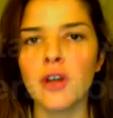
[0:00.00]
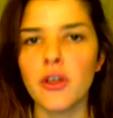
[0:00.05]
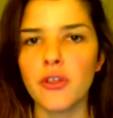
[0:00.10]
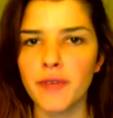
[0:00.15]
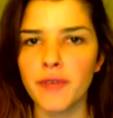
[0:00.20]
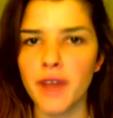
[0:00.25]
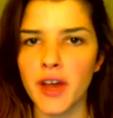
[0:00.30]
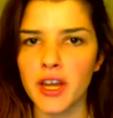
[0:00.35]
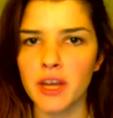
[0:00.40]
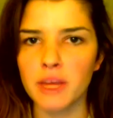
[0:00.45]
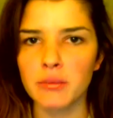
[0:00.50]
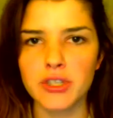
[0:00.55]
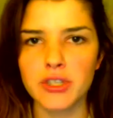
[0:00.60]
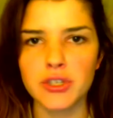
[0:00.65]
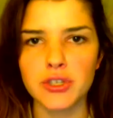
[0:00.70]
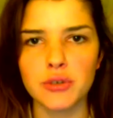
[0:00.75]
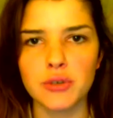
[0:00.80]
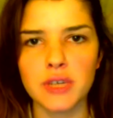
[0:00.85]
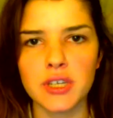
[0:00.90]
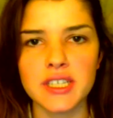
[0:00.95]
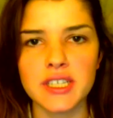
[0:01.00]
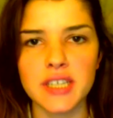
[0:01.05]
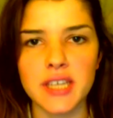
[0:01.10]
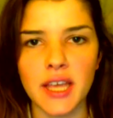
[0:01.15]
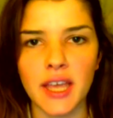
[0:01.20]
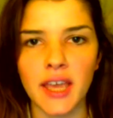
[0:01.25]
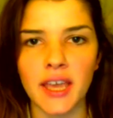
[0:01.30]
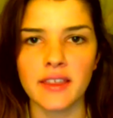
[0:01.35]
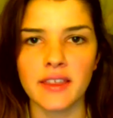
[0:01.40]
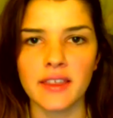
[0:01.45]
vitamins you can
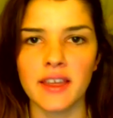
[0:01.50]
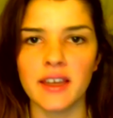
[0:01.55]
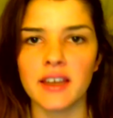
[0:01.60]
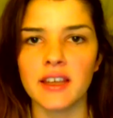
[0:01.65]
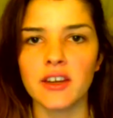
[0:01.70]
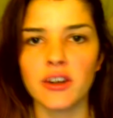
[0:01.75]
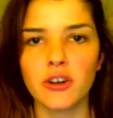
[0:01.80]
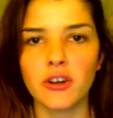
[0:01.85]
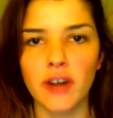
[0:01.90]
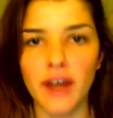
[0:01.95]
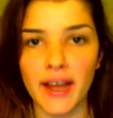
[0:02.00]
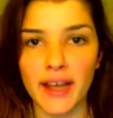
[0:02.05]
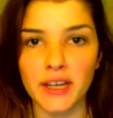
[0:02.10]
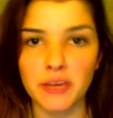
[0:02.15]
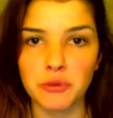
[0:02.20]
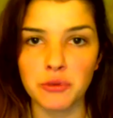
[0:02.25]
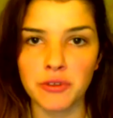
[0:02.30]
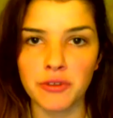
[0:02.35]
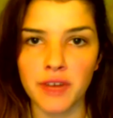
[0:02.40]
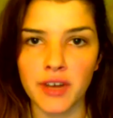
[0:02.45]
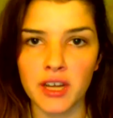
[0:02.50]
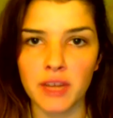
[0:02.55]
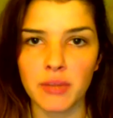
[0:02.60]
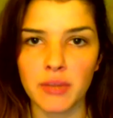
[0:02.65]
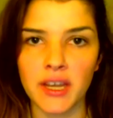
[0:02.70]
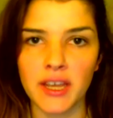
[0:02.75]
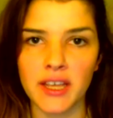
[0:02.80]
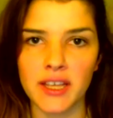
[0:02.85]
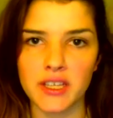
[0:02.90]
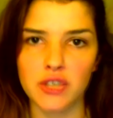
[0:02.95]
take that interact with
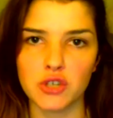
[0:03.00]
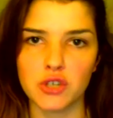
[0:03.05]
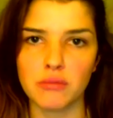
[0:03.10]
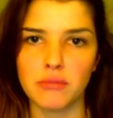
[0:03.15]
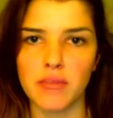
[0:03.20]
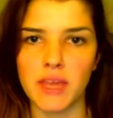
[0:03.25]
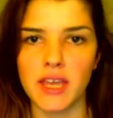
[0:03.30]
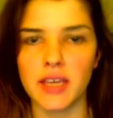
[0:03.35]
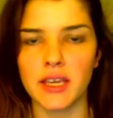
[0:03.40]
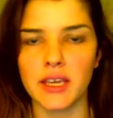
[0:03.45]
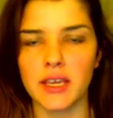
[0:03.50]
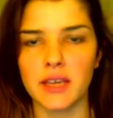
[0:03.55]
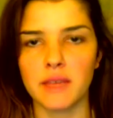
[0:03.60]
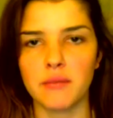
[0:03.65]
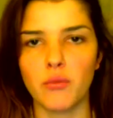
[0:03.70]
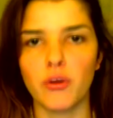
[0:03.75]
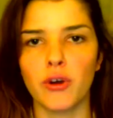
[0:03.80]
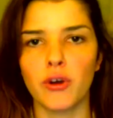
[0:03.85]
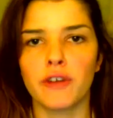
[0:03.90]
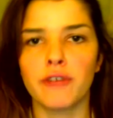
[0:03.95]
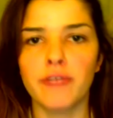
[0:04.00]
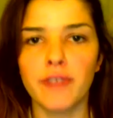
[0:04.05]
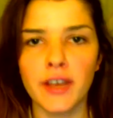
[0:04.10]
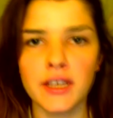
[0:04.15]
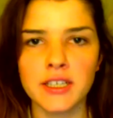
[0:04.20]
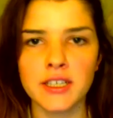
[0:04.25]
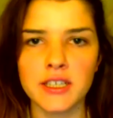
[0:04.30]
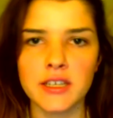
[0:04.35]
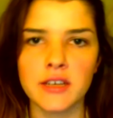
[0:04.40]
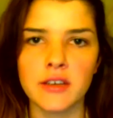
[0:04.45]
vitamin A to make it more
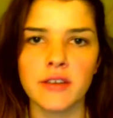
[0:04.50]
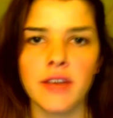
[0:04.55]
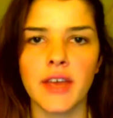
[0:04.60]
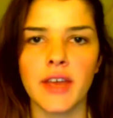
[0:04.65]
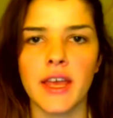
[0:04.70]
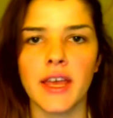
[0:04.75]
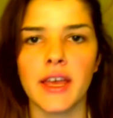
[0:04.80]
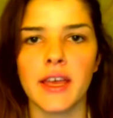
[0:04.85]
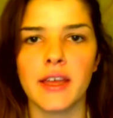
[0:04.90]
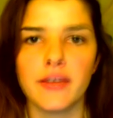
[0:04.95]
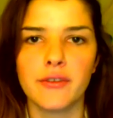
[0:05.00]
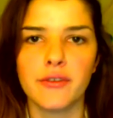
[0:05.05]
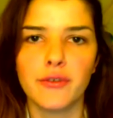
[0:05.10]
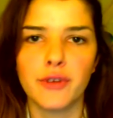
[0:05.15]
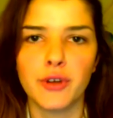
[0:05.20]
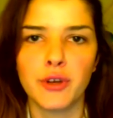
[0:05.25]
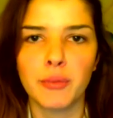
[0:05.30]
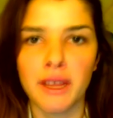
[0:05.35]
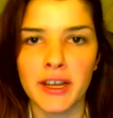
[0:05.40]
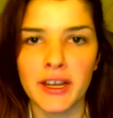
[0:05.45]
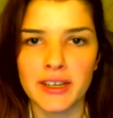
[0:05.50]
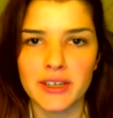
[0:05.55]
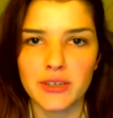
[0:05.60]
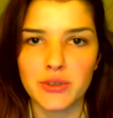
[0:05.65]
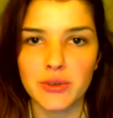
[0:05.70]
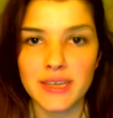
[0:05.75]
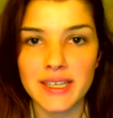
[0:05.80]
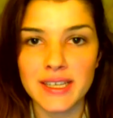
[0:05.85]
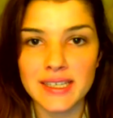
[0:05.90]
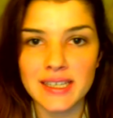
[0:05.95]
effective and for your body
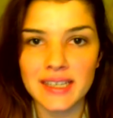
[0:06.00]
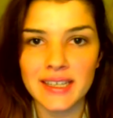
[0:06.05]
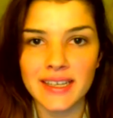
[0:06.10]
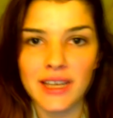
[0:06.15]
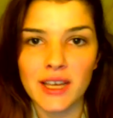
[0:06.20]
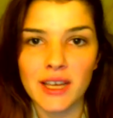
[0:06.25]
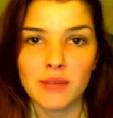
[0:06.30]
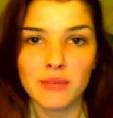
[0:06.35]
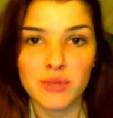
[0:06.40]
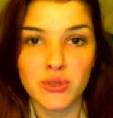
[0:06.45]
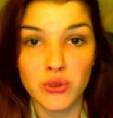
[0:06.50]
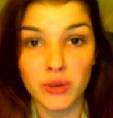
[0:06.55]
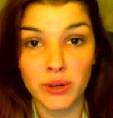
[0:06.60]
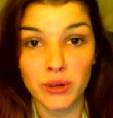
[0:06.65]
to easily absorb